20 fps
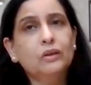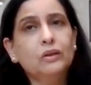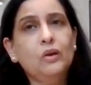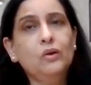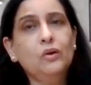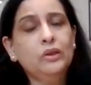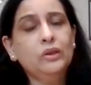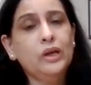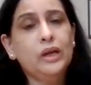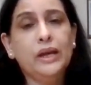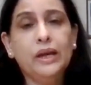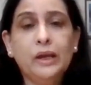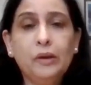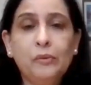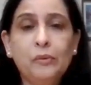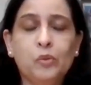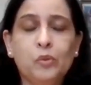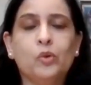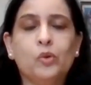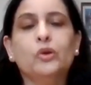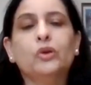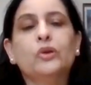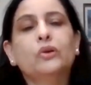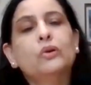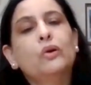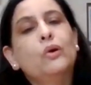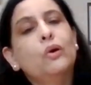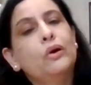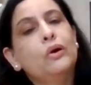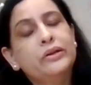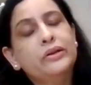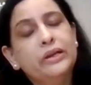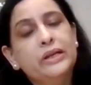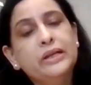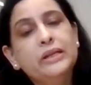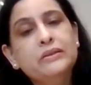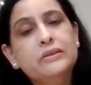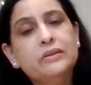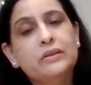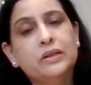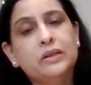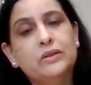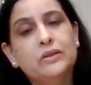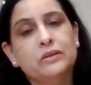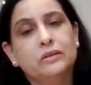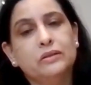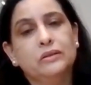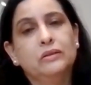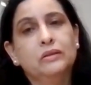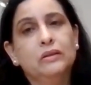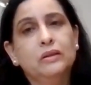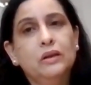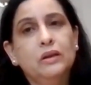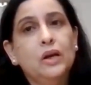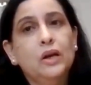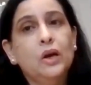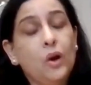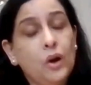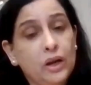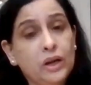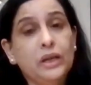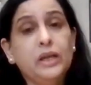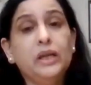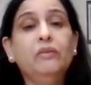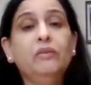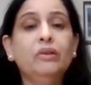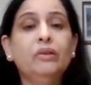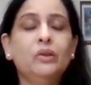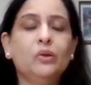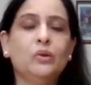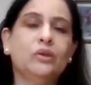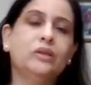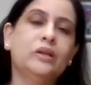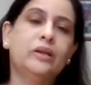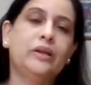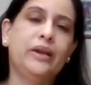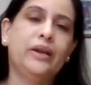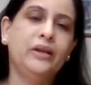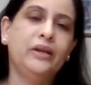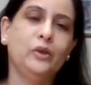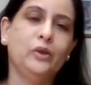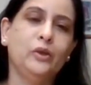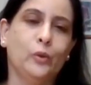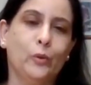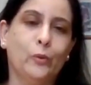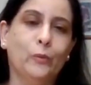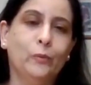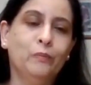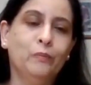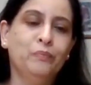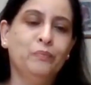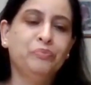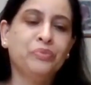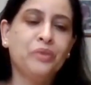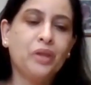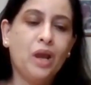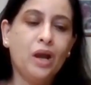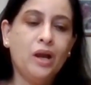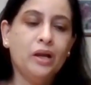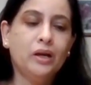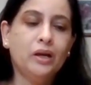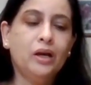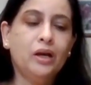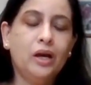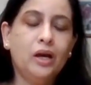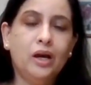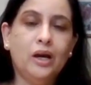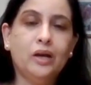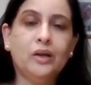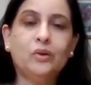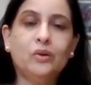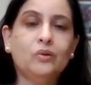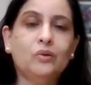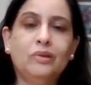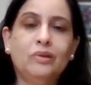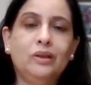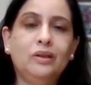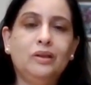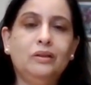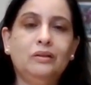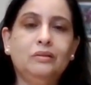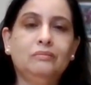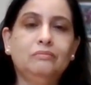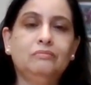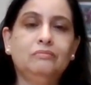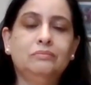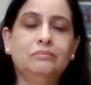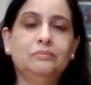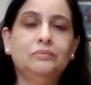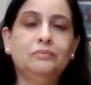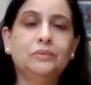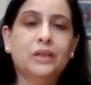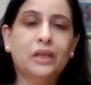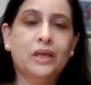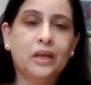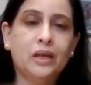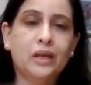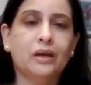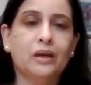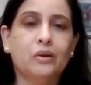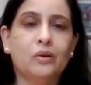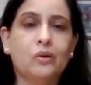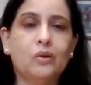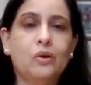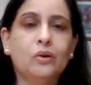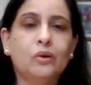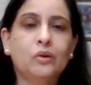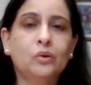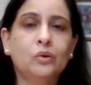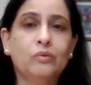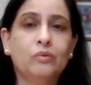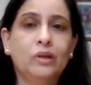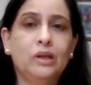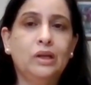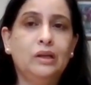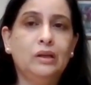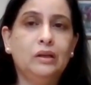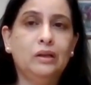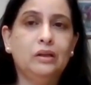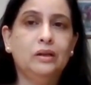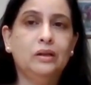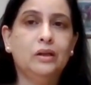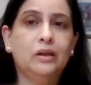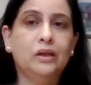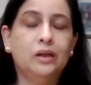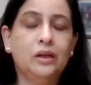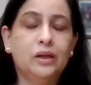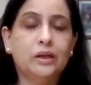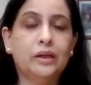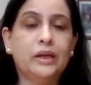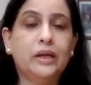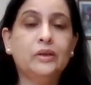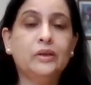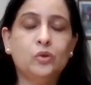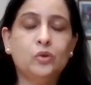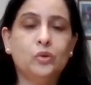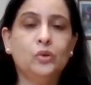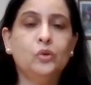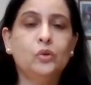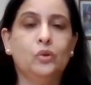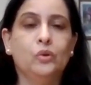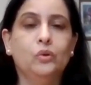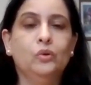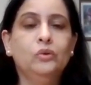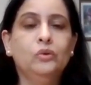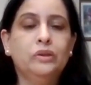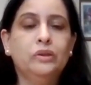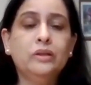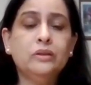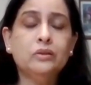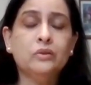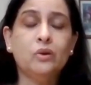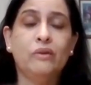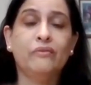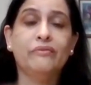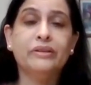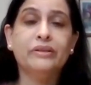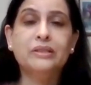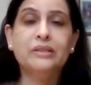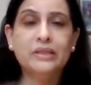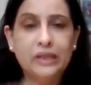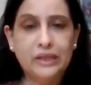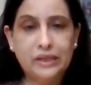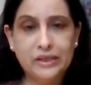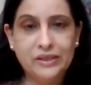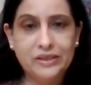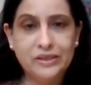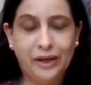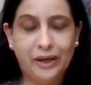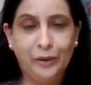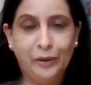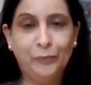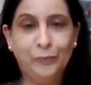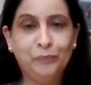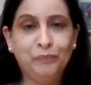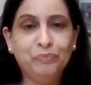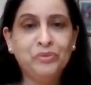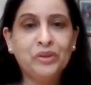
Now, on the airport or train station, or even on the radio, you will hear or you will get to know this official side.